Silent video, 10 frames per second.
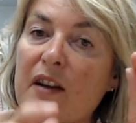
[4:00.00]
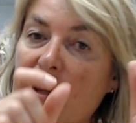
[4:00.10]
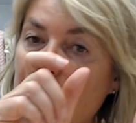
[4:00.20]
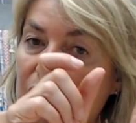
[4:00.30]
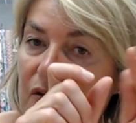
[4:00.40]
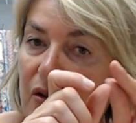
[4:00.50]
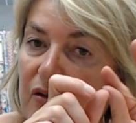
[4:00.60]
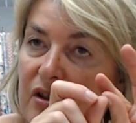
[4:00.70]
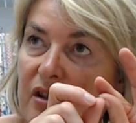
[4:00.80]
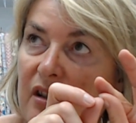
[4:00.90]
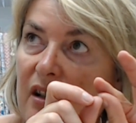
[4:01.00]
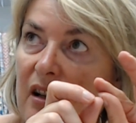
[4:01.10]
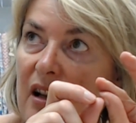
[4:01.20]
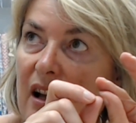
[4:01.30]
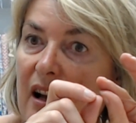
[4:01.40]
then you've got
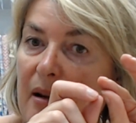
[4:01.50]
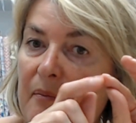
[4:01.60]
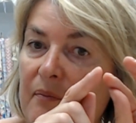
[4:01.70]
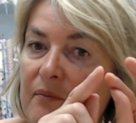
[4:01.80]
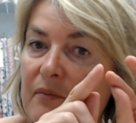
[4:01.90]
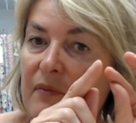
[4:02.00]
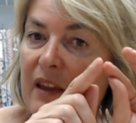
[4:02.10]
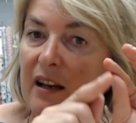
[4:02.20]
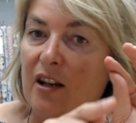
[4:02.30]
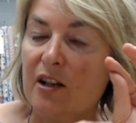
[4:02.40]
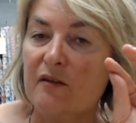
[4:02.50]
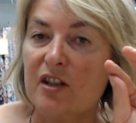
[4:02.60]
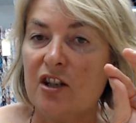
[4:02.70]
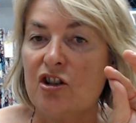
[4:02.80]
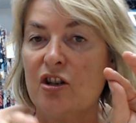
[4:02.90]
that line of
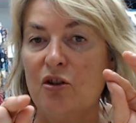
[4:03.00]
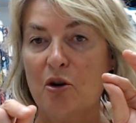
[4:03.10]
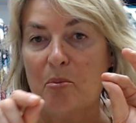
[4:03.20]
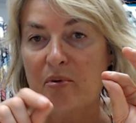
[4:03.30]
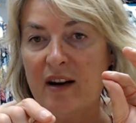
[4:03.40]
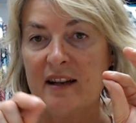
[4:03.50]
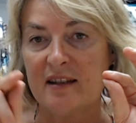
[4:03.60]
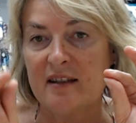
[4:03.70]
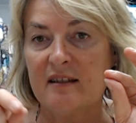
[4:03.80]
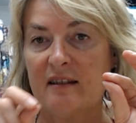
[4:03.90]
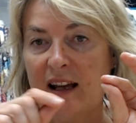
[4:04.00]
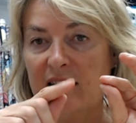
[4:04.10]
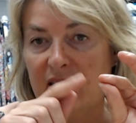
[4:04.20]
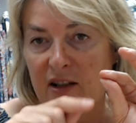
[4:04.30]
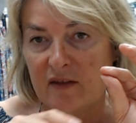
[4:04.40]
stitching. You can press that
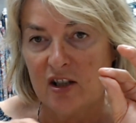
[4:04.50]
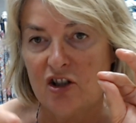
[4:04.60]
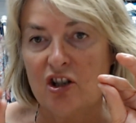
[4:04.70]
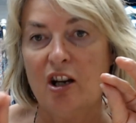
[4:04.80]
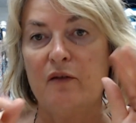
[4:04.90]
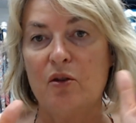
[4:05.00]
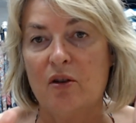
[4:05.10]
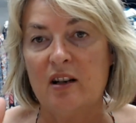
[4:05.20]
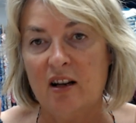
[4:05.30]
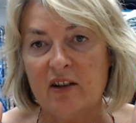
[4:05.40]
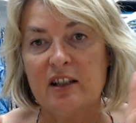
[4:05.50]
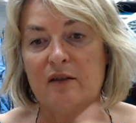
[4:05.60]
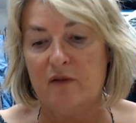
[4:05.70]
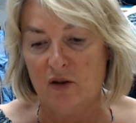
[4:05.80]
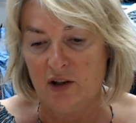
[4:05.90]
line of stitching over. You've got a line
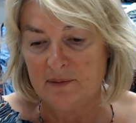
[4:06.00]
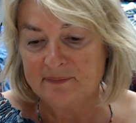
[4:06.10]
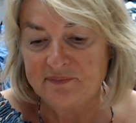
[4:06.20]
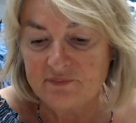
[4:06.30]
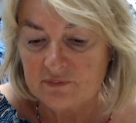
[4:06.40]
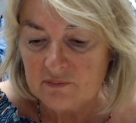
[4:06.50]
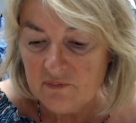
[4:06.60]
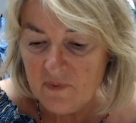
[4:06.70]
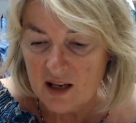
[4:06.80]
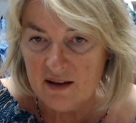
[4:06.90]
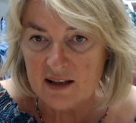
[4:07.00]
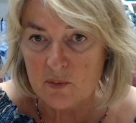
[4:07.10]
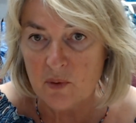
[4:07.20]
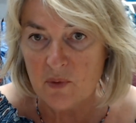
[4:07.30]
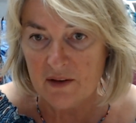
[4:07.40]
to follow.
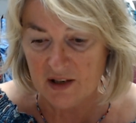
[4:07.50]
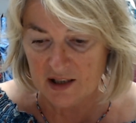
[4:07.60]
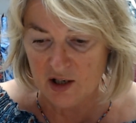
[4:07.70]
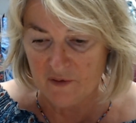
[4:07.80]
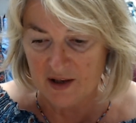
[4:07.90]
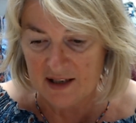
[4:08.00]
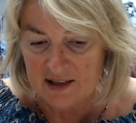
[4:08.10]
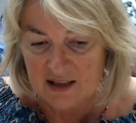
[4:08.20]
That's one way of getting over that.